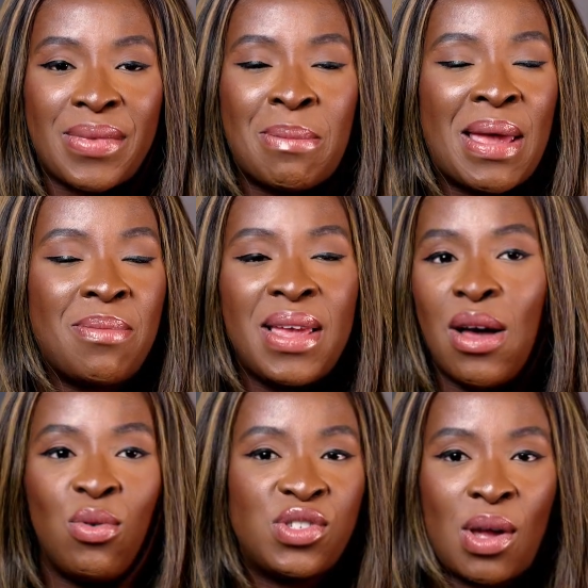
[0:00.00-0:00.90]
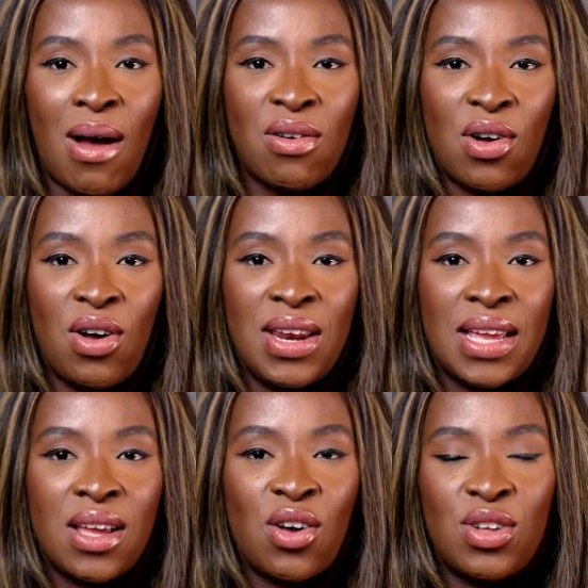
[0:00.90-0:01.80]
Maybe also
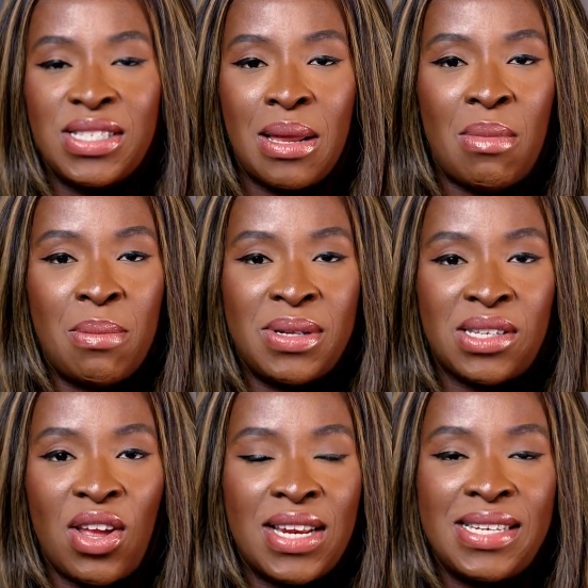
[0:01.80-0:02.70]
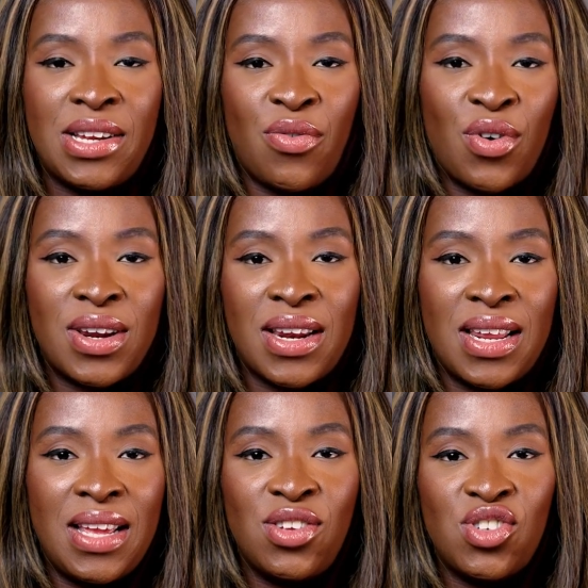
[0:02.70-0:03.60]
alcoholic content might be slightly different in
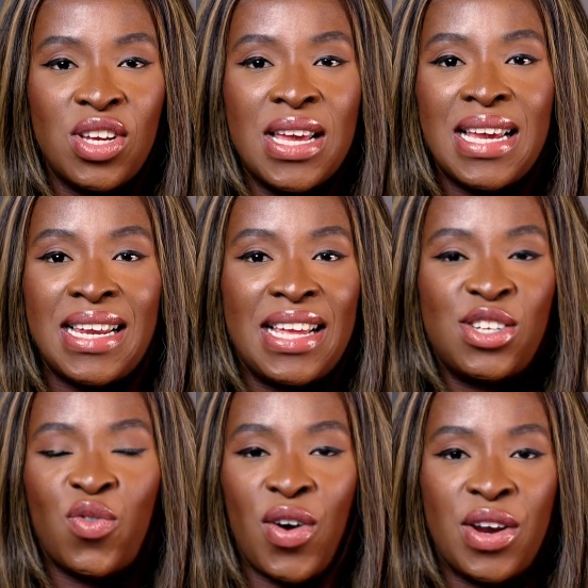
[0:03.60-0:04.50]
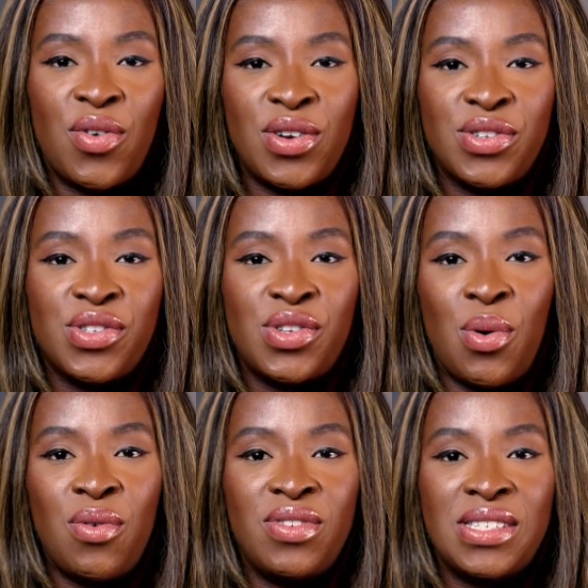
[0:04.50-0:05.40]
each fragrance,
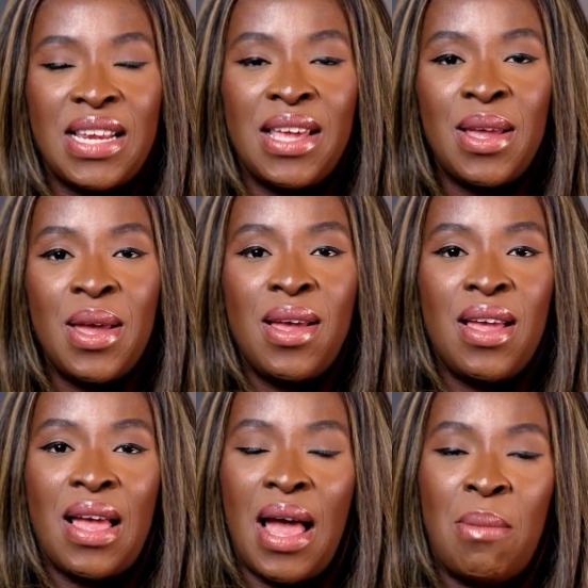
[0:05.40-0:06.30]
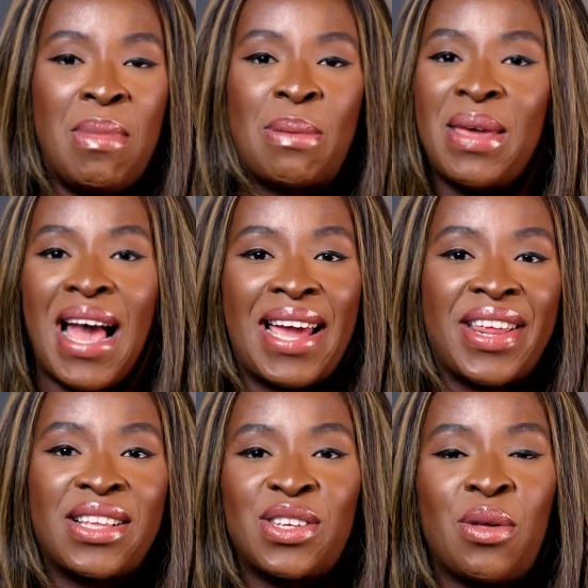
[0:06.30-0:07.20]
so obviously maybe
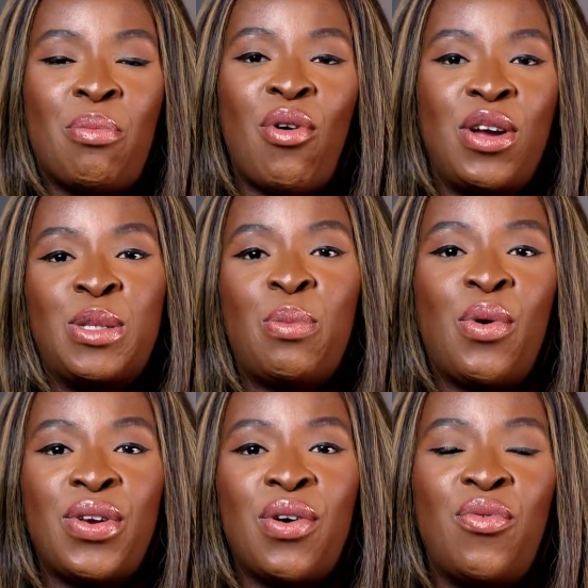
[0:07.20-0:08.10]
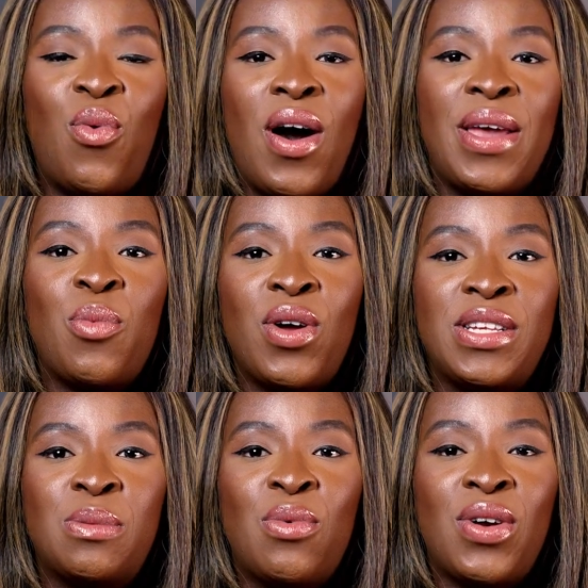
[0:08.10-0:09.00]
adding to the price point of why one
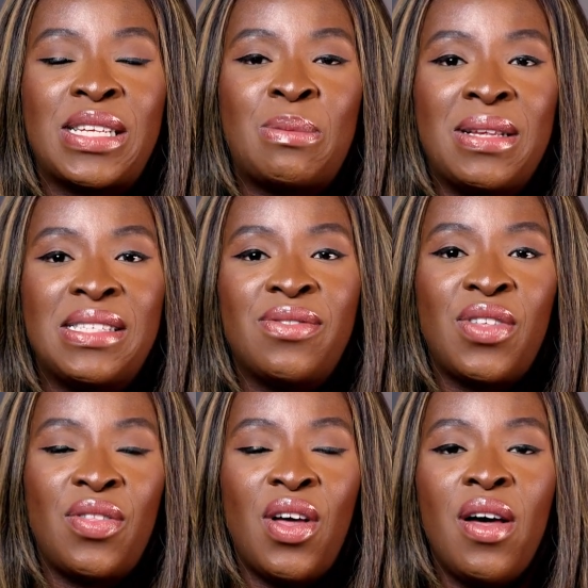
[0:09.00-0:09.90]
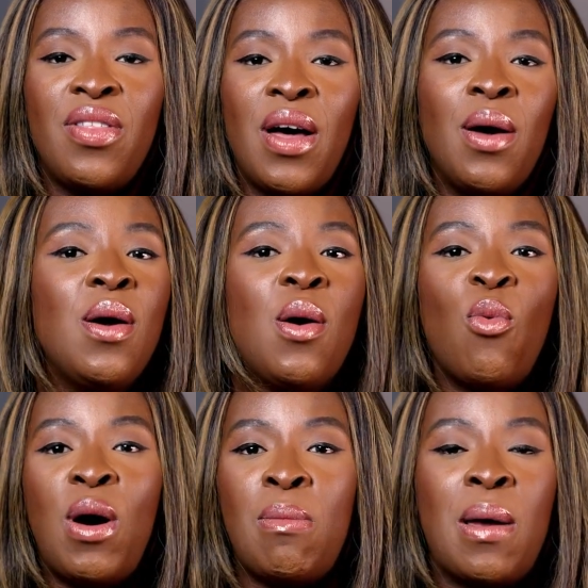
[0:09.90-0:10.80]
is more expensive than the other.
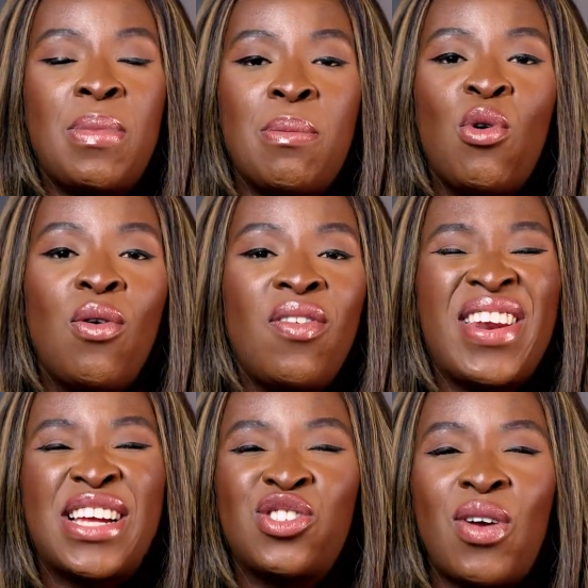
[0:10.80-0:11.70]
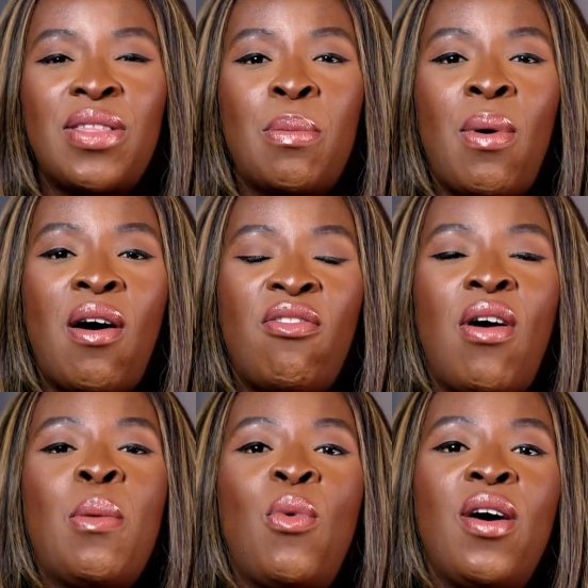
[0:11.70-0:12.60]
One might be more of an extrait de
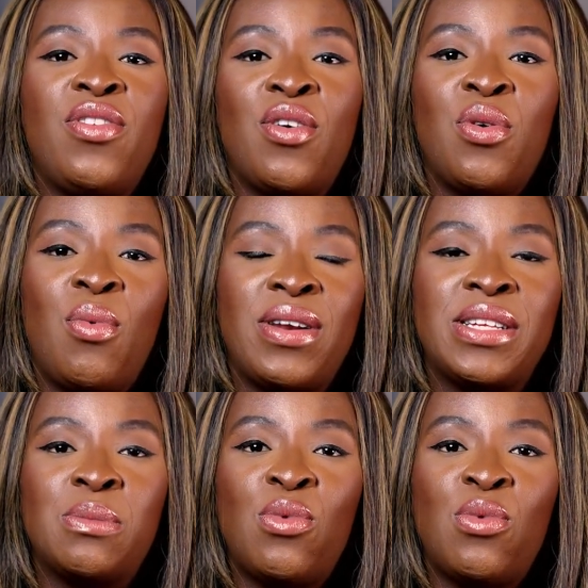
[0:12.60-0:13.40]
parfum, while the other one is